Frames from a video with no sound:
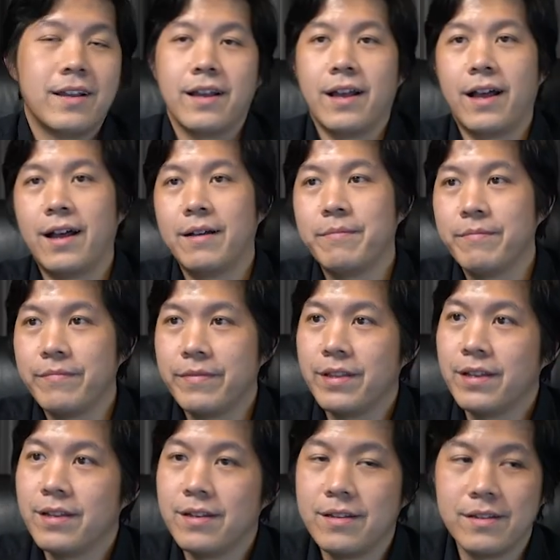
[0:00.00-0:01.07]

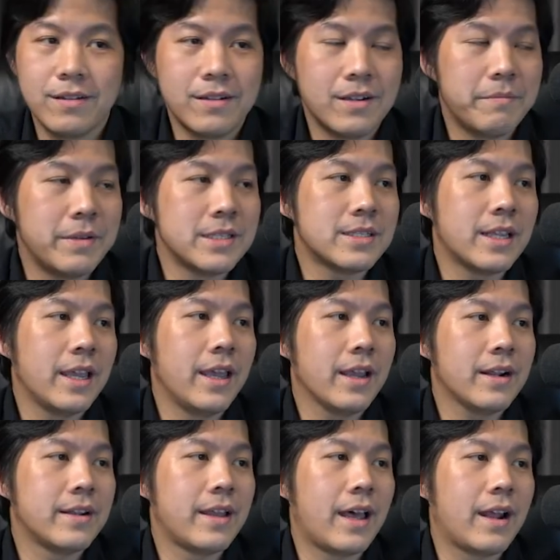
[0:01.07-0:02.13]
the mistake
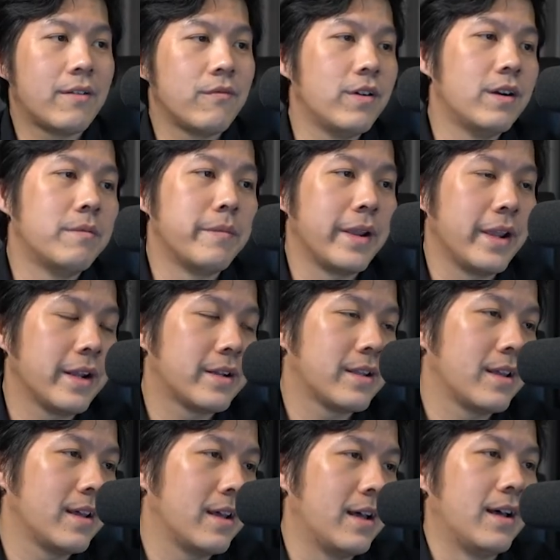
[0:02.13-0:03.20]
that were made
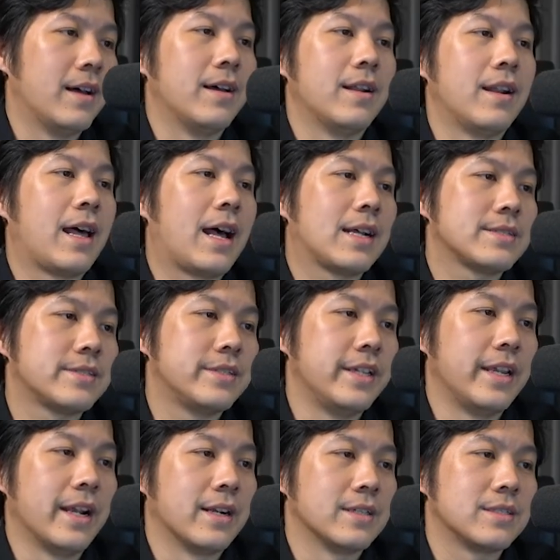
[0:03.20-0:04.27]
last
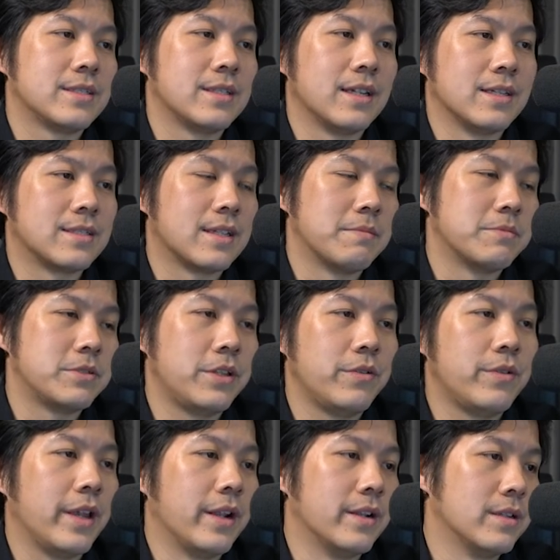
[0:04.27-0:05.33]
years, some
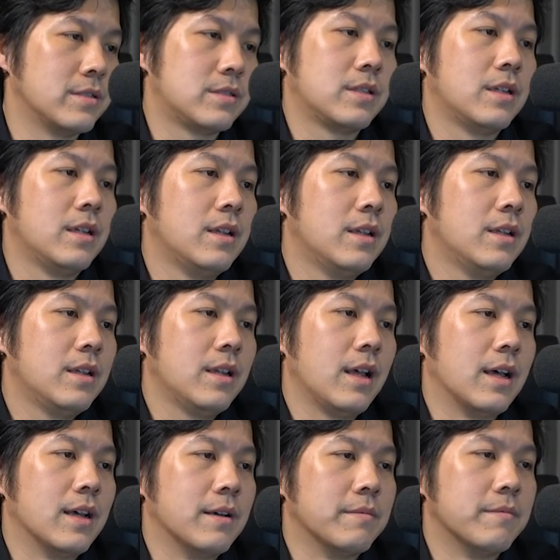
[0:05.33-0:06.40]
students
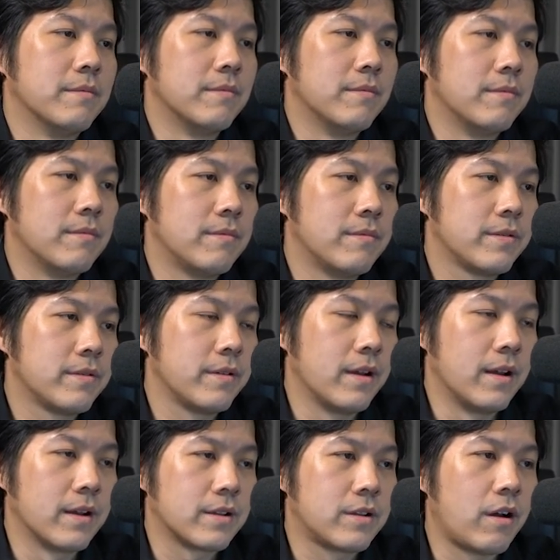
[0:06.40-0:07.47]

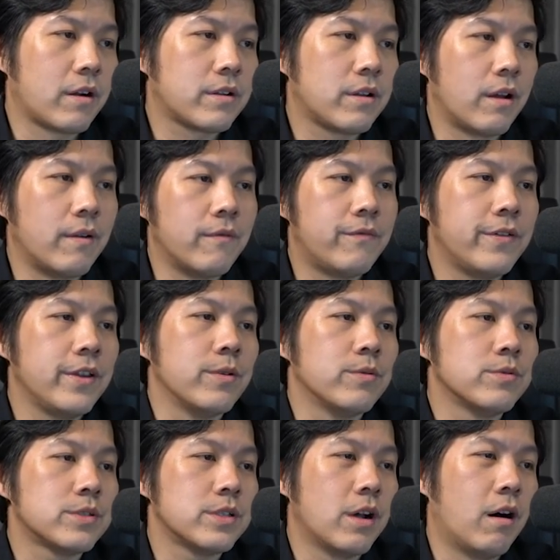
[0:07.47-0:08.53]
got
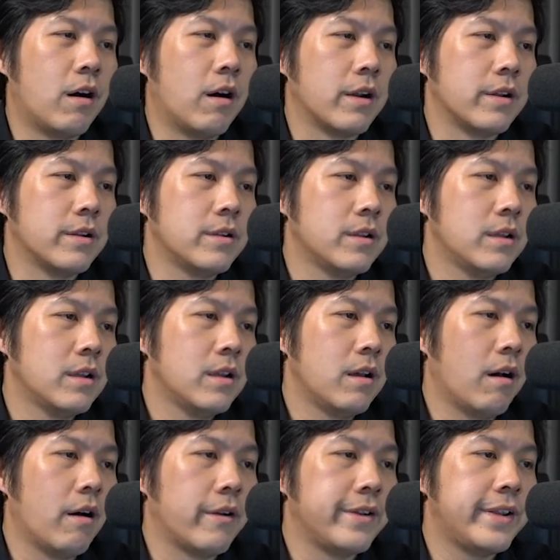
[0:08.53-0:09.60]
confused on
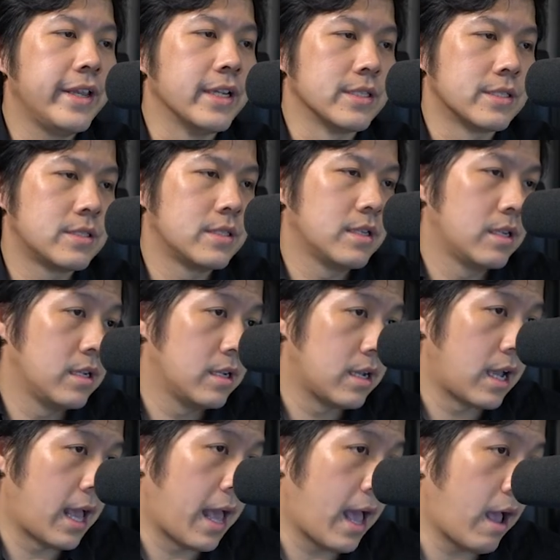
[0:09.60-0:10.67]
this,
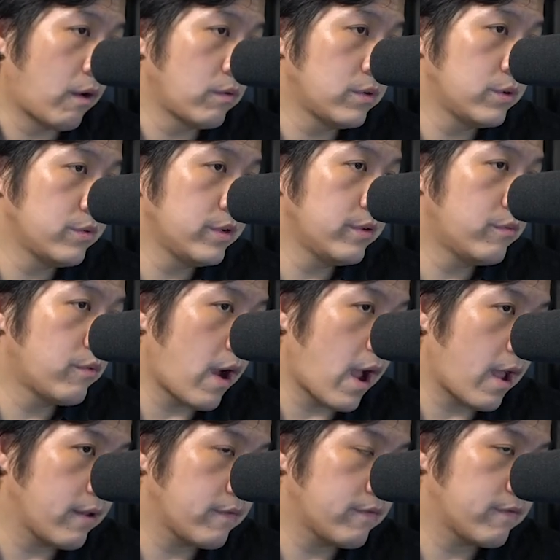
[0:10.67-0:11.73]
how to
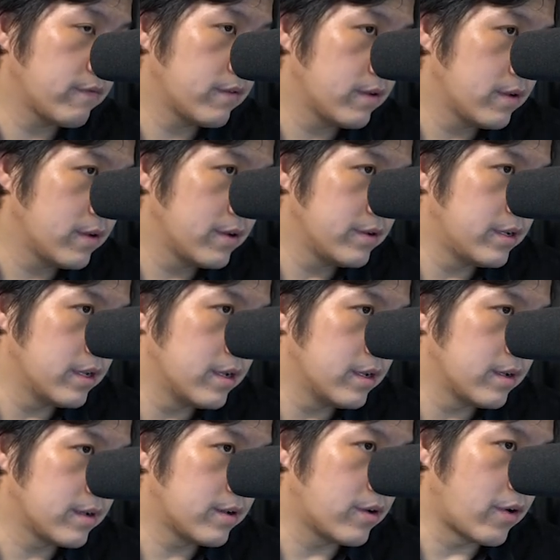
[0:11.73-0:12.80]
derive
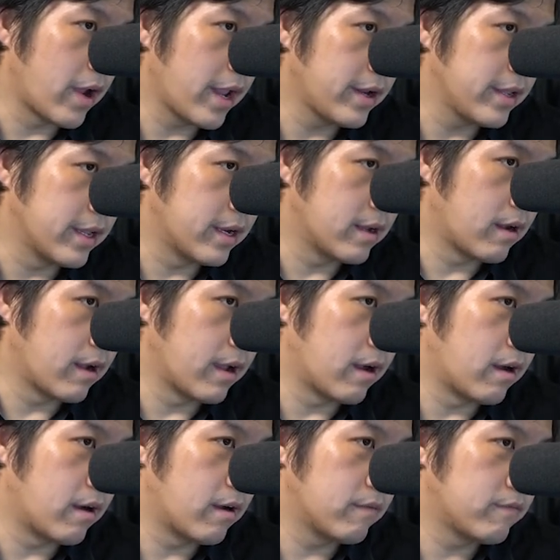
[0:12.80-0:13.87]
the gradient
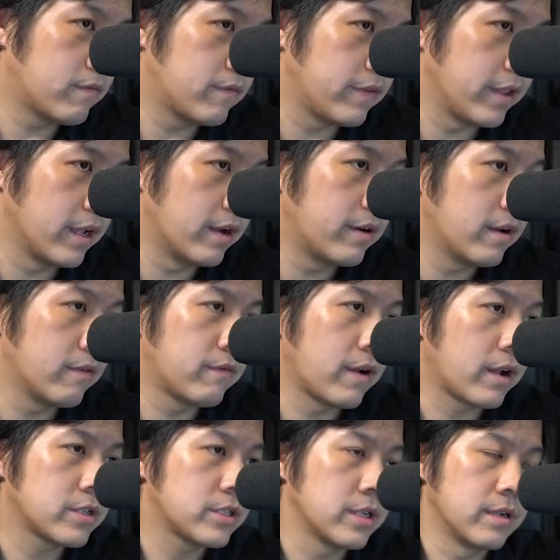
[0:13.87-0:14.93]
of the error
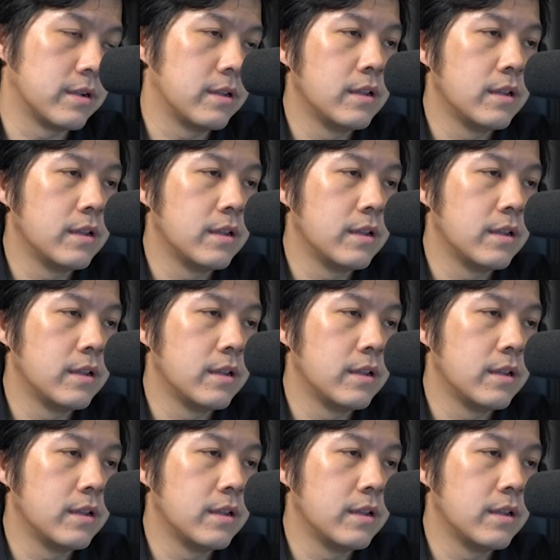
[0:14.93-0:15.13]
function.